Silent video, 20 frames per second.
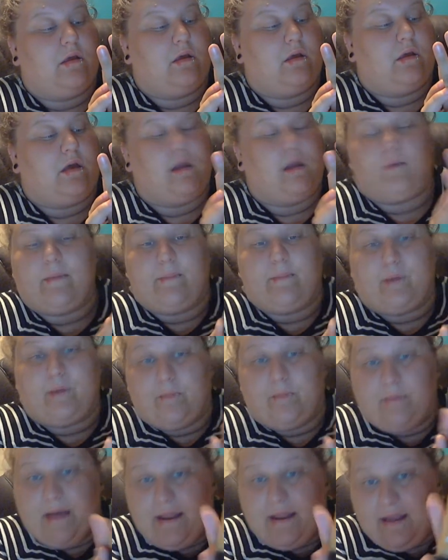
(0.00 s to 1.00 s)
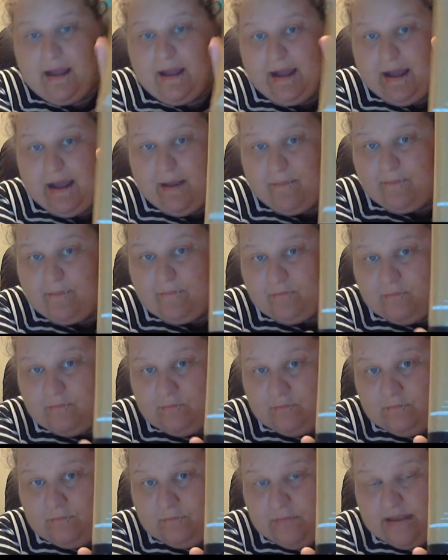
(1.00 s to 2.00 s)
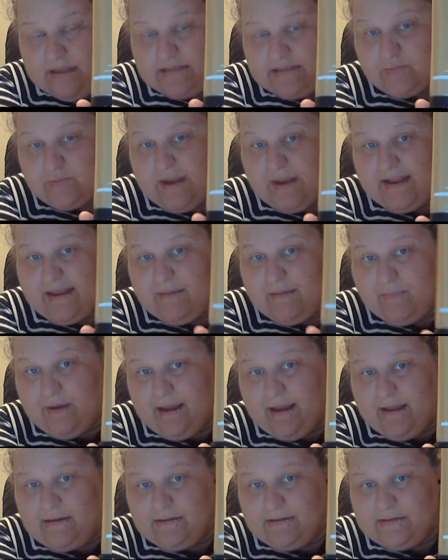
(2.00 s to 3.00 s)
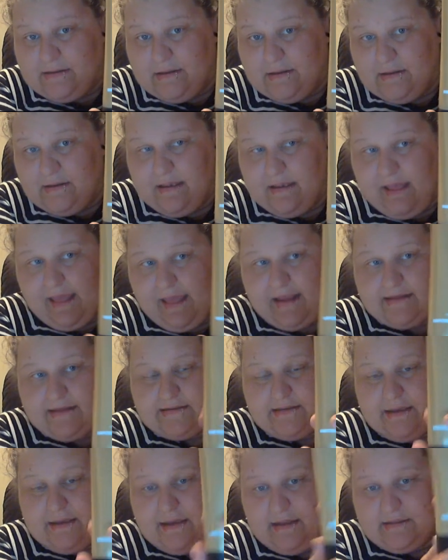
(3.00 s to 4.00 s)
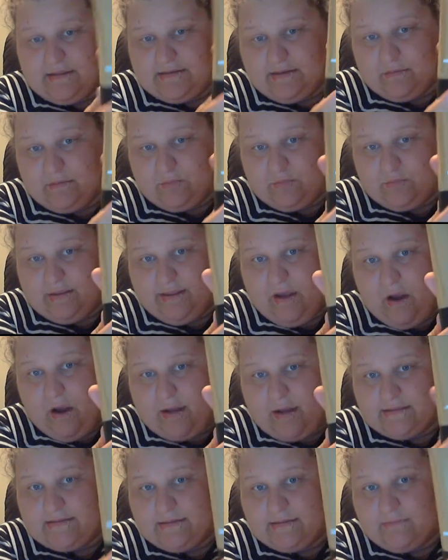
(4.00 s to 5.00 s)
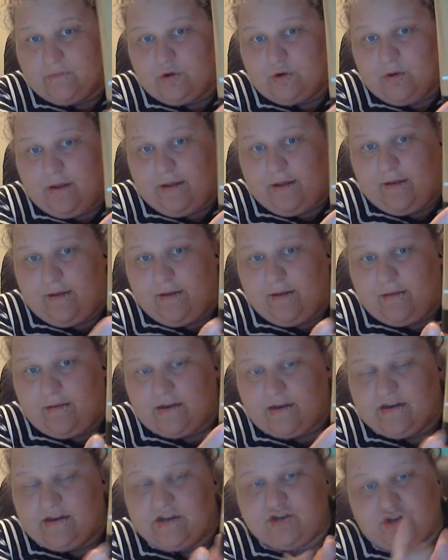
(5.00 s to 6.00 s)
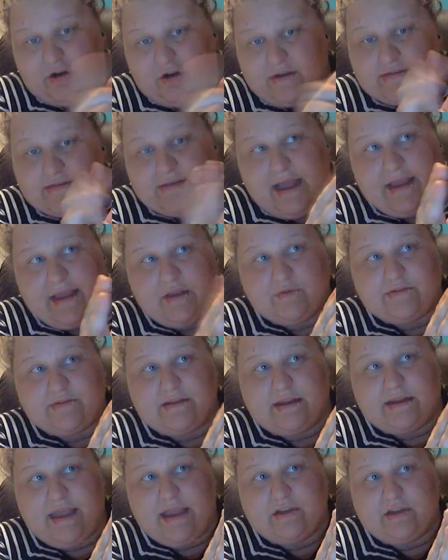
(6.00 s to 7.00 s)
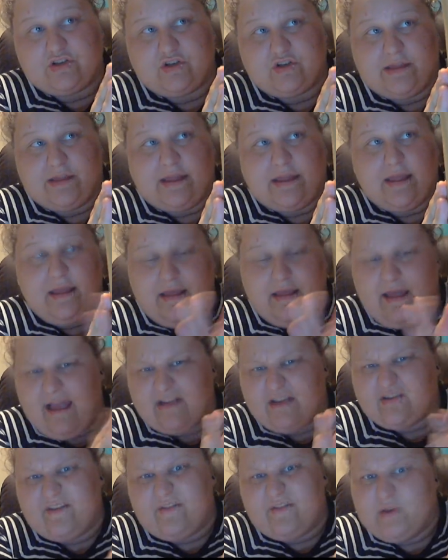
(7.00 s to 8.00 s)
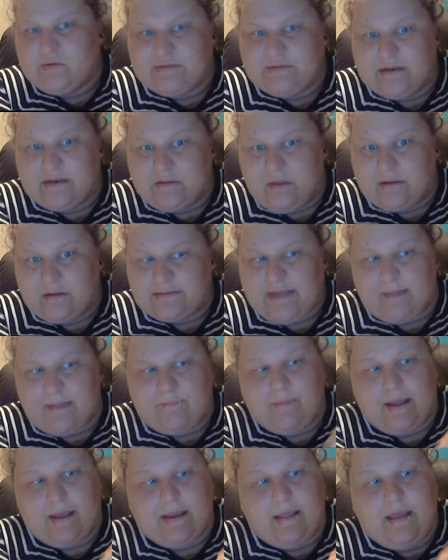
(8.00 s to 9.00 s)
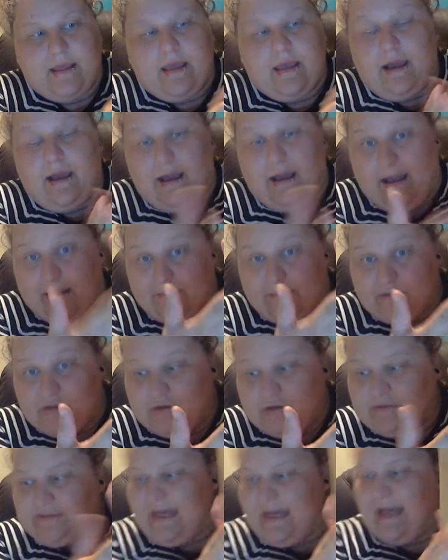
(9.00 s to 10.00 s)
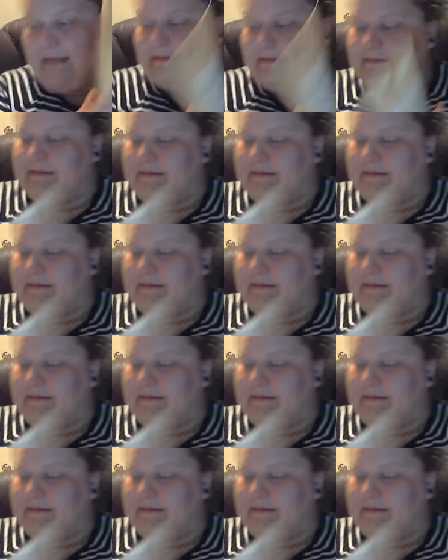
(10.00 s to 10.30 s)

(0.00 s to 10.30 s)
I don't remember, but um, it's Redken brand, and it's a it's a really awesome uh, conditioner. It's I use it occasionally. Actually, I haven't used it in a long time, but um, so there's that.